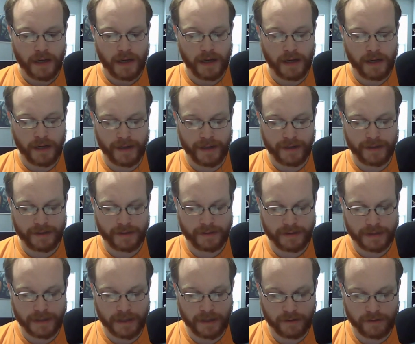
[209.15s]

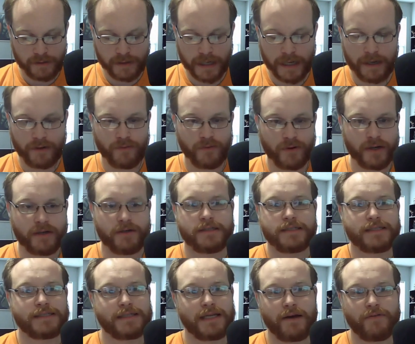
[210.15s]
the other night, where
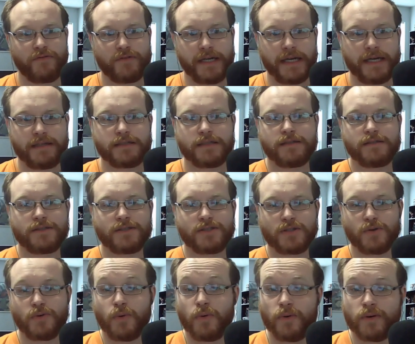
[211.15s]
Steph Nason
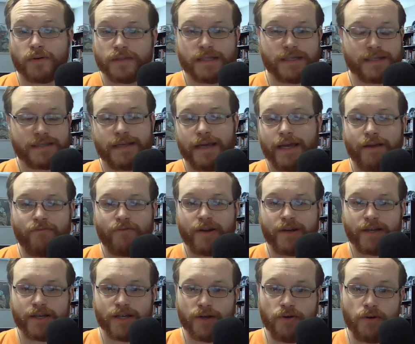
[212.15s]
scored the
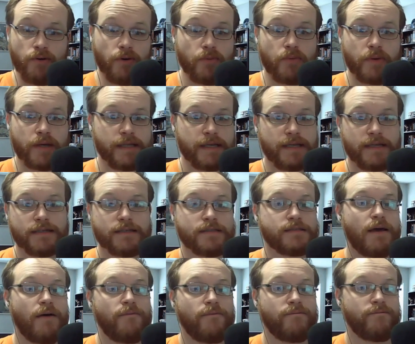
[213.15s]
game-winning goal with
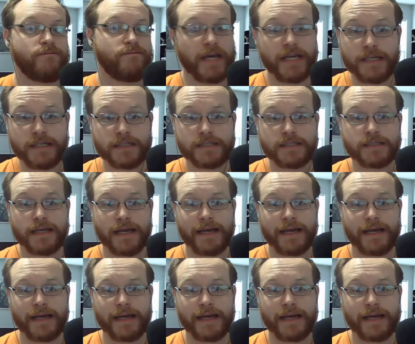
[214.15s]
his face,